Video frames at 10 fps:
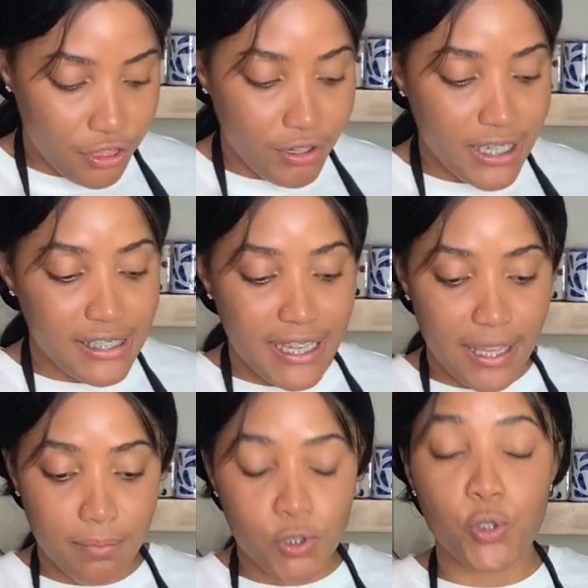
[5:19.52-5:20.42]

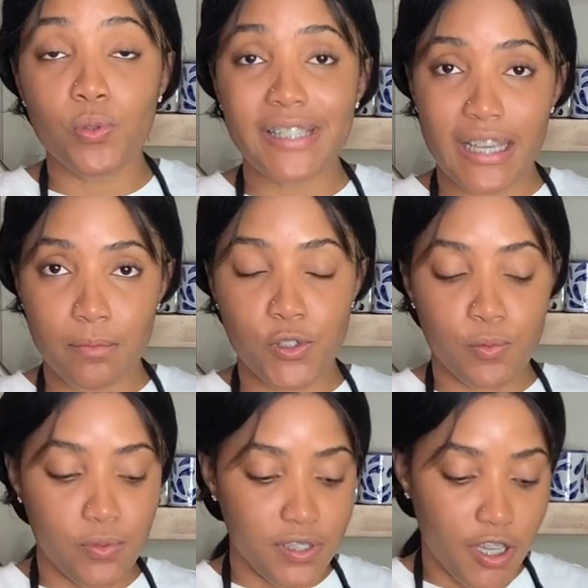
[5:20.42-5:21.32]
2
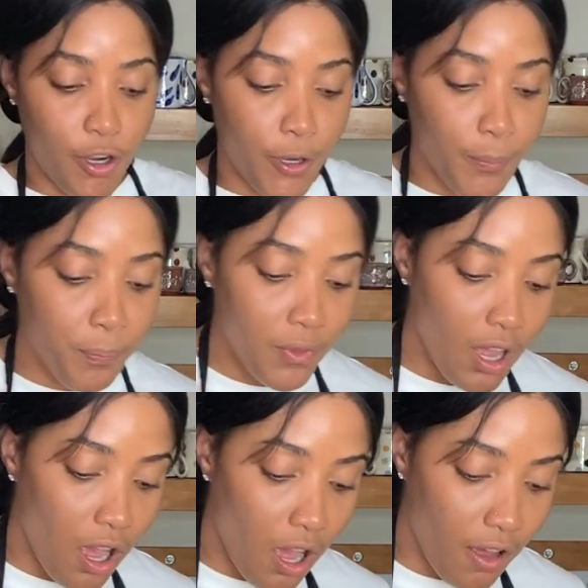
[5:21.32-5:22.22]
tablespoons,
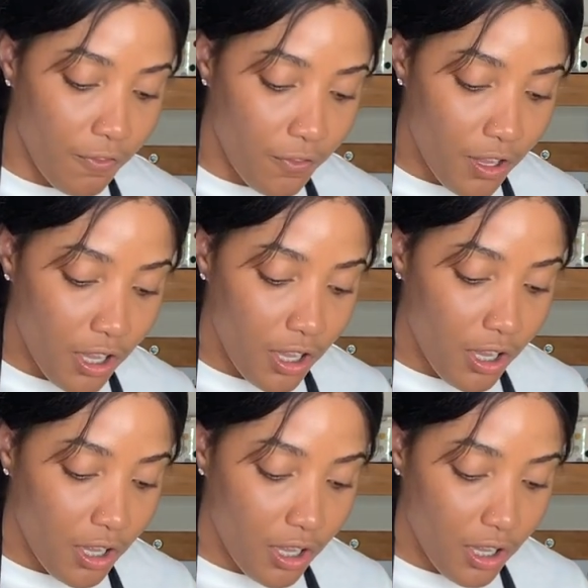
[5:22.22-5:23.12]
of
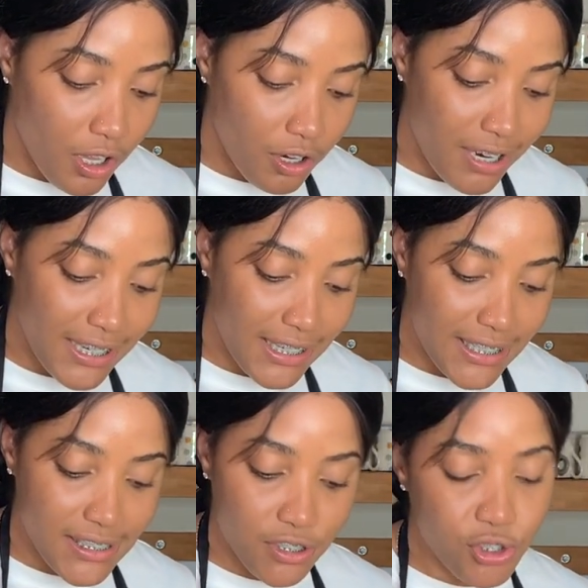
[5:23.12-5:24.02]

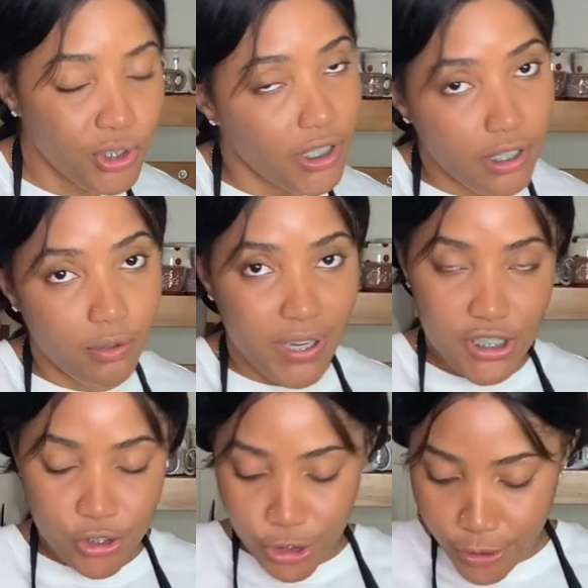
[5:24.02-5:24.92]
granulated sugar, white
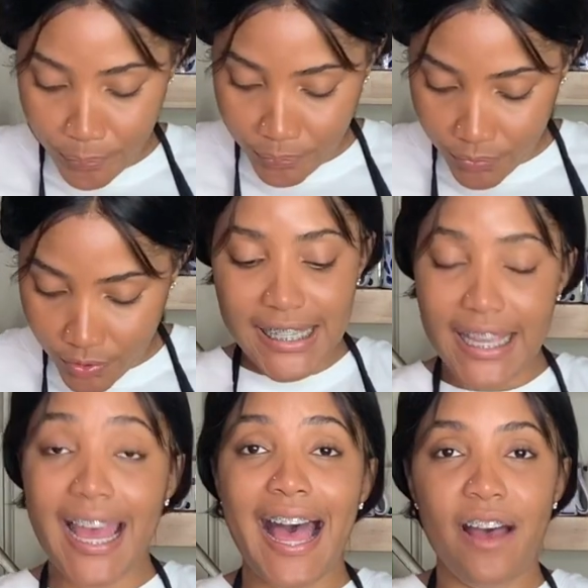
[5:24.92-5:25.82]
sugar.
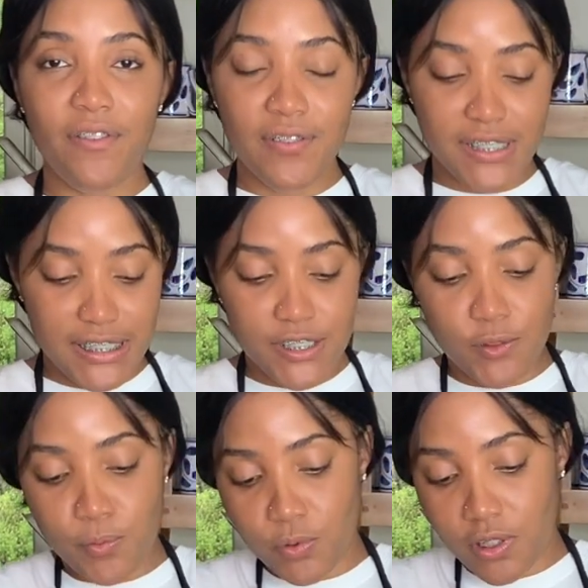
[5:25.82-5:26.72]
Take half a
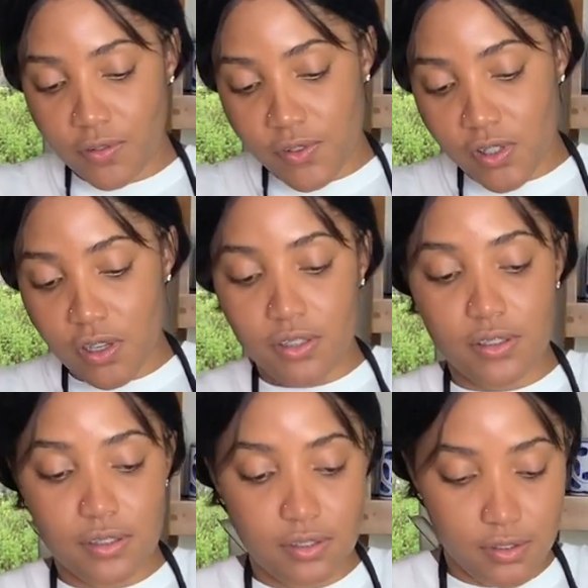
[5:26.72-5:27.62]
teaspoon of salt.
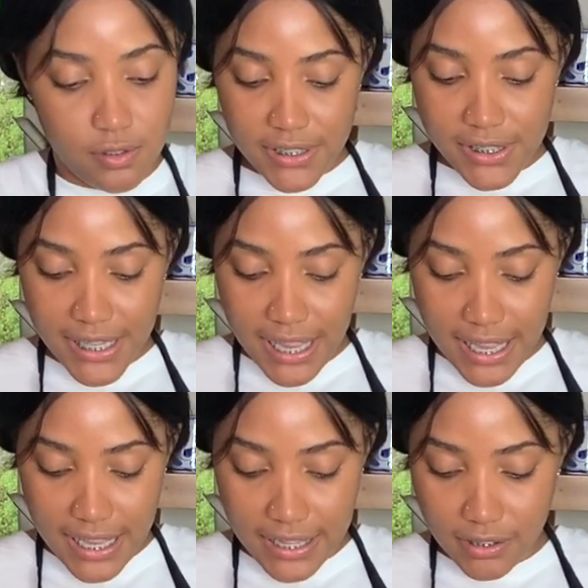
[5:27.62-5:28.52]
And to
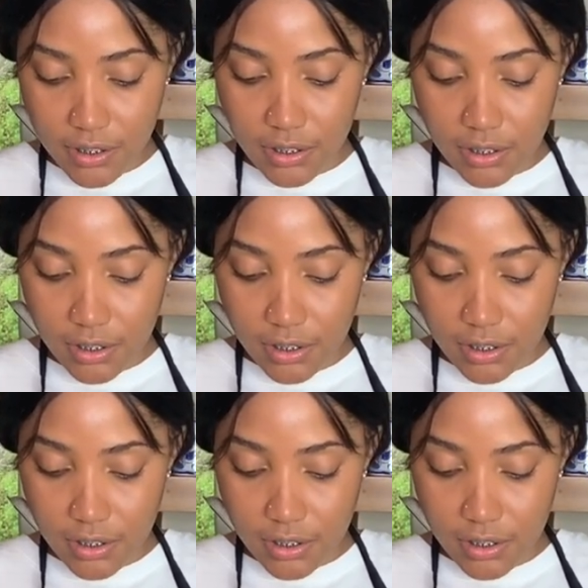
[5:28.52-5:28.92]
add